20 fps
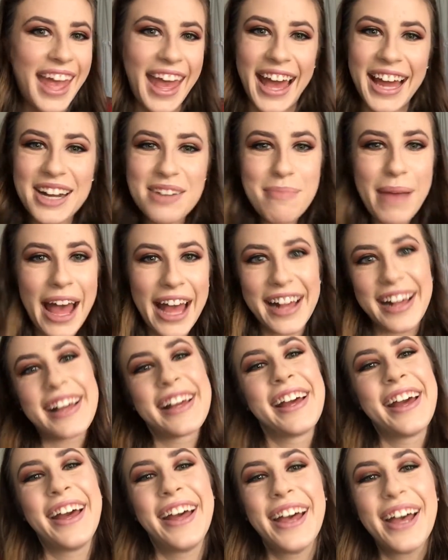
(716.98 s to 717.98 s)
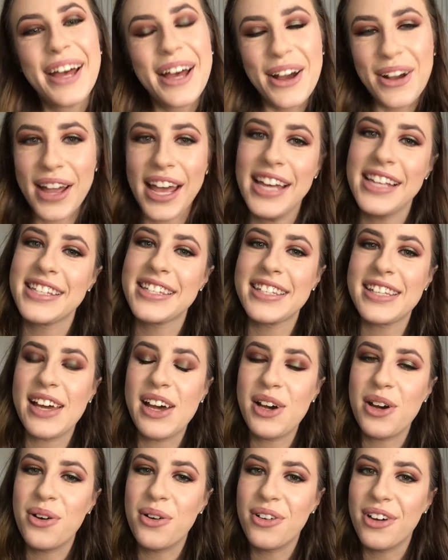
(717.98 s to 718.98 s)
And I'm back. Okay,
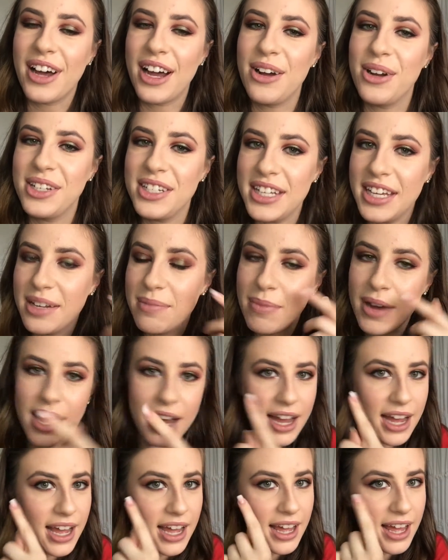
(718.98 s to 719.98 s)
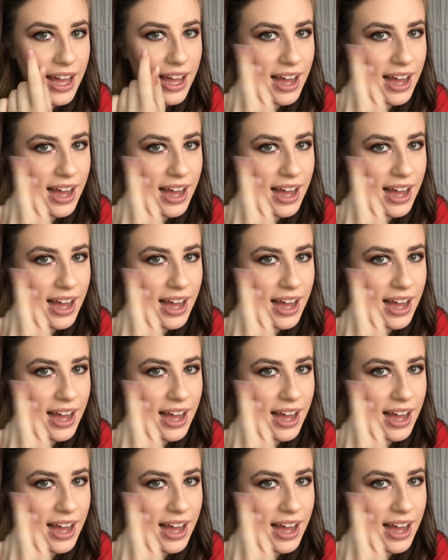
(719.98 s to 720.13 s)
so I did my